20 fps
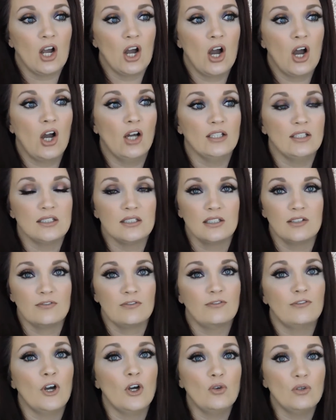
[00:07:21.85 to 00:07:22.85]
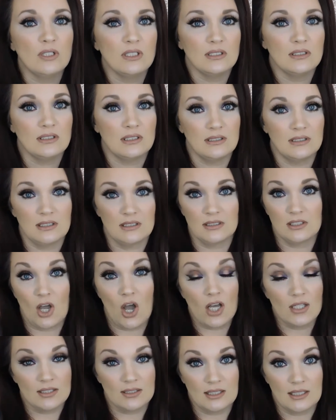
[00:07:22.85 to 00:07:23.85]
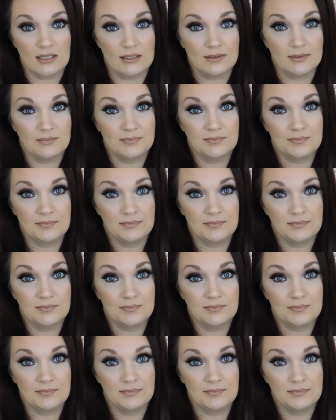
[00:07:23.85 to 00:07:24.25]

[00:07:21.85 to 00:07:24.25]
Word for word: constant focus is exhausting.